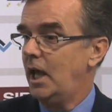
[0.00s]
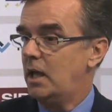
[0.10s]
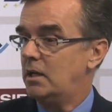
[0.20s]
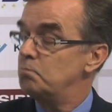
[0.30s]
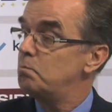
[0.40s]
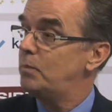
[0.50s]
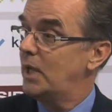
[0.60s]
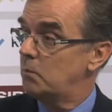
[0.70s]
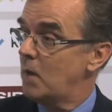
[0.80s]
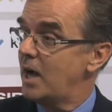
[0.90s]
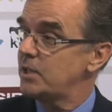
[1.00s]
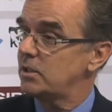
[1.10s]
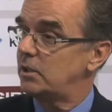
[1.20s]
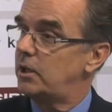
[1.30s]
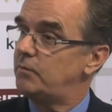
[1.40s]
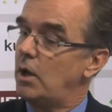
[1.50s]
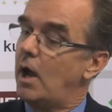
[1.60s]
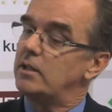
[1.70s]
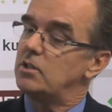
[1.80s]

And in being modular, if you had